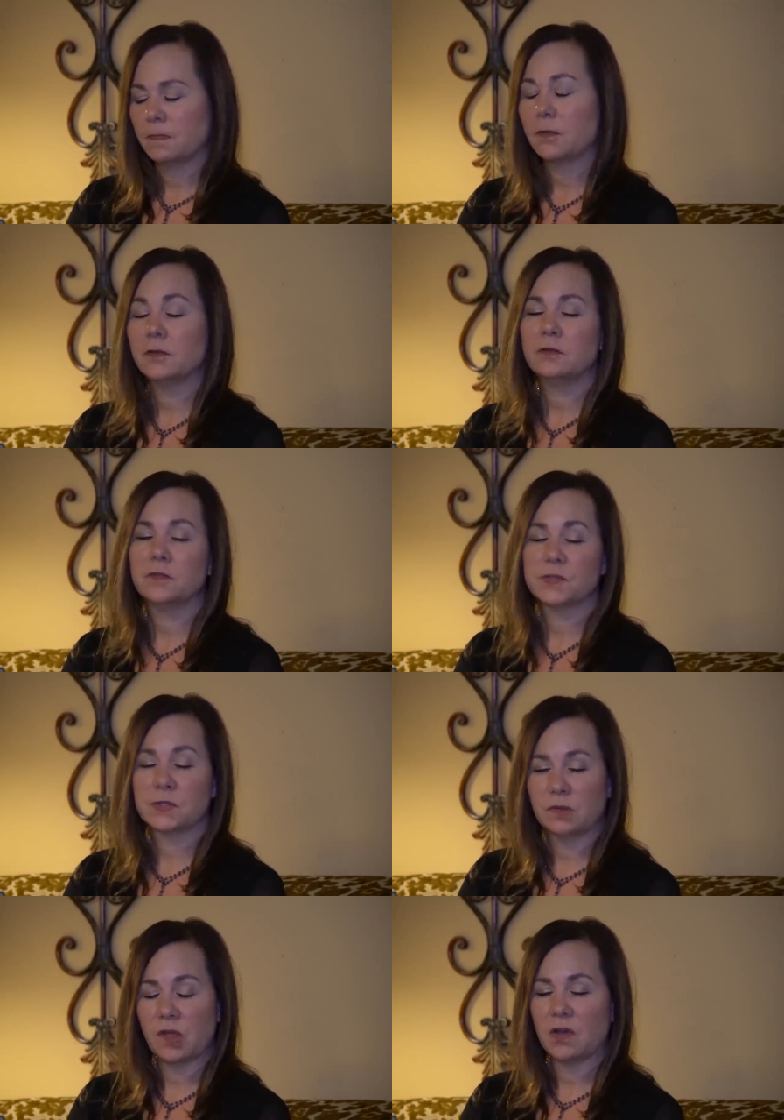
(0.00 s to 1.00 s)
there are
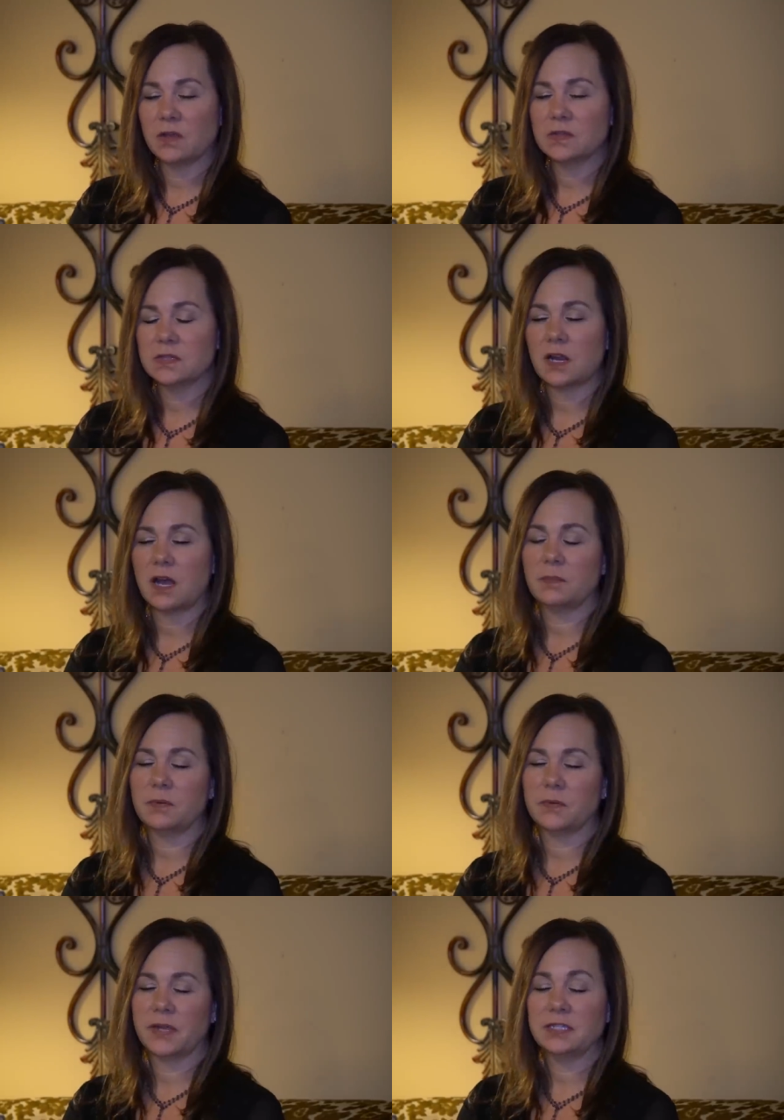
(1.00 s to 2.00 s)
universal laws that
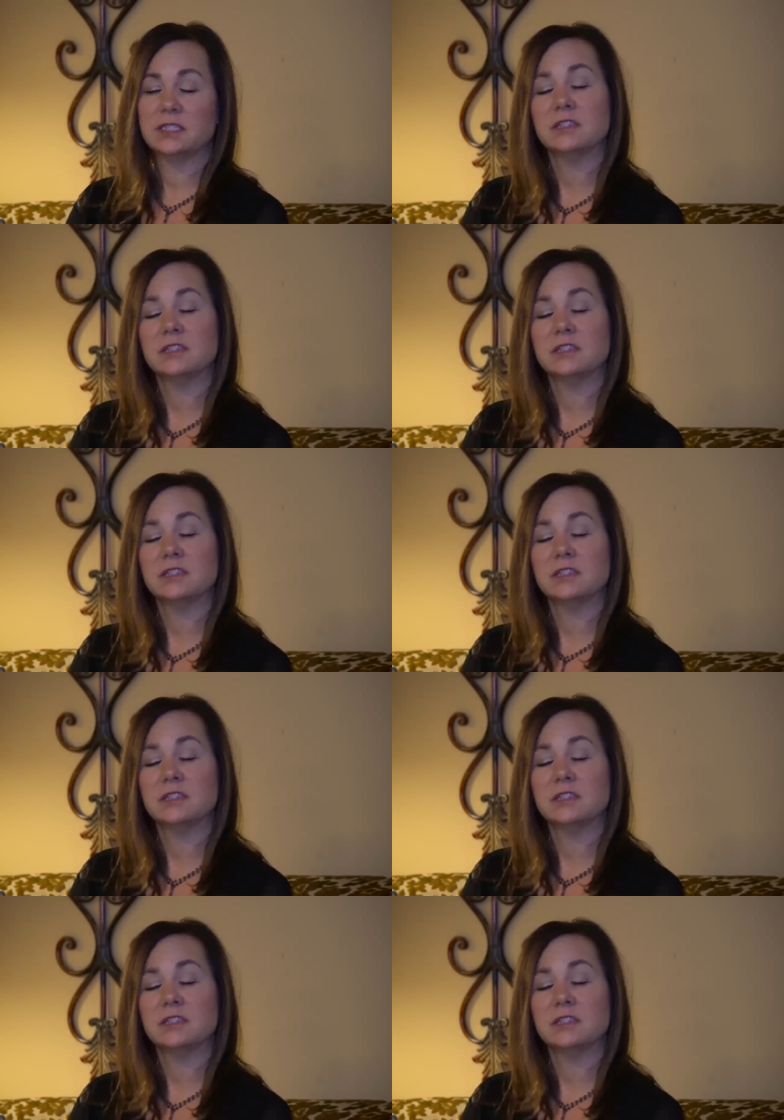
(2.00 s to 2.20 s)
operate